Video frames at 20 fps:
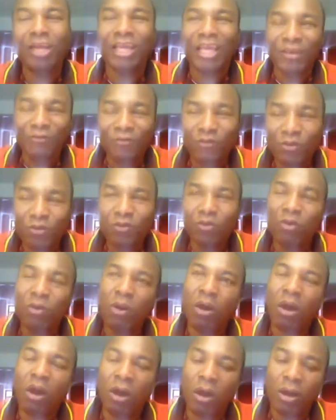If you
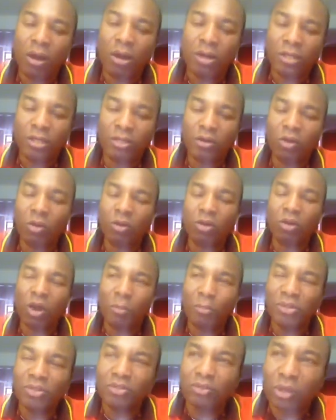are,
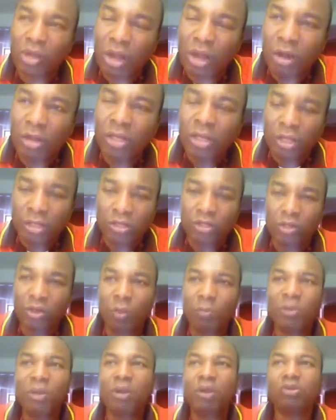coming to God,
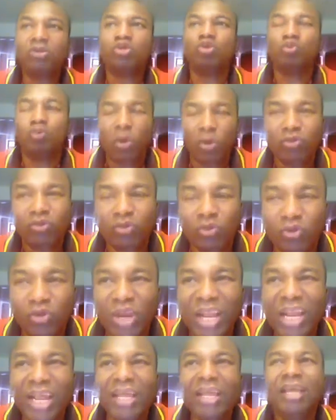because you want to
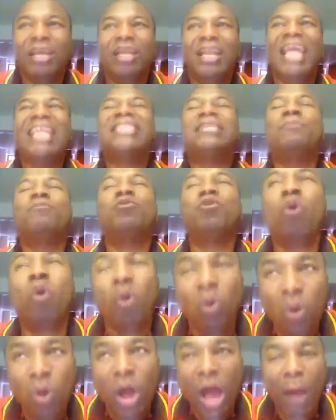really let Him
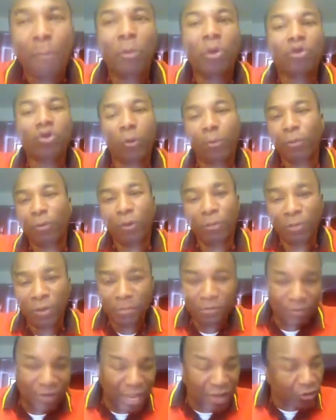know about your
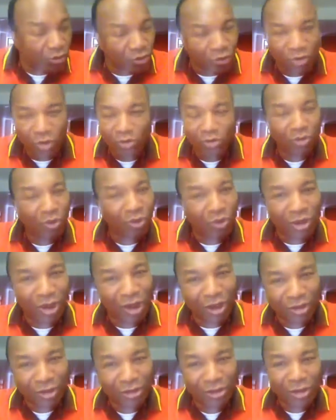problem, then you don't know
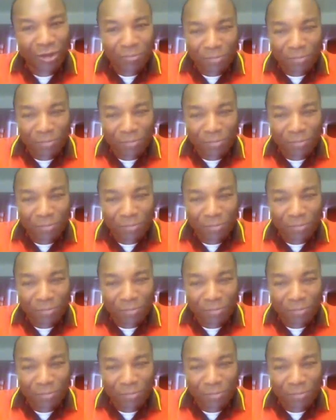God.